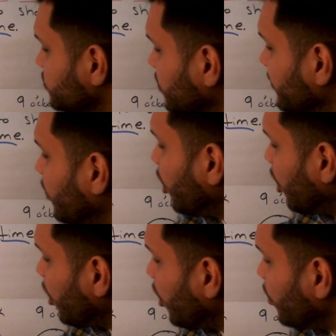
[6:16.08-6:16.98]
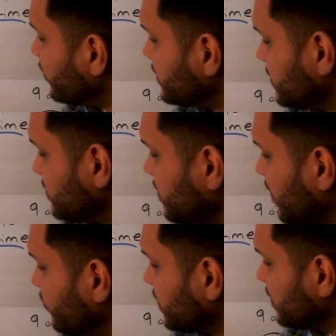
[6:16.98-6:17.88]
So I'm always gonna
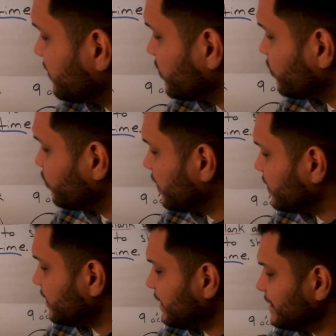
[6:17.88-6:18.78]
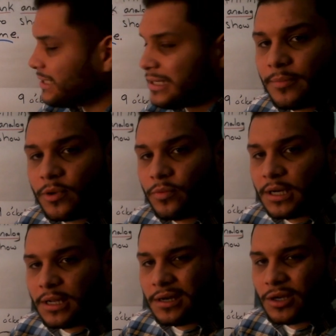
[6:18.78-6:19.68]
start with the number 1. Is the number
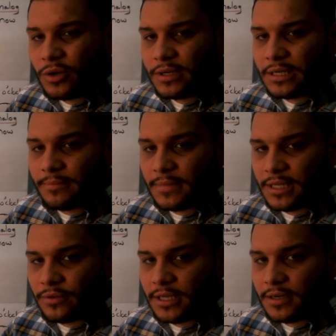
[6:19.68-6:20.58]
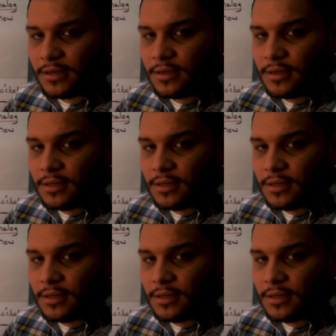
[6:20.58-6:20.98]
1 gonna go in the middle here?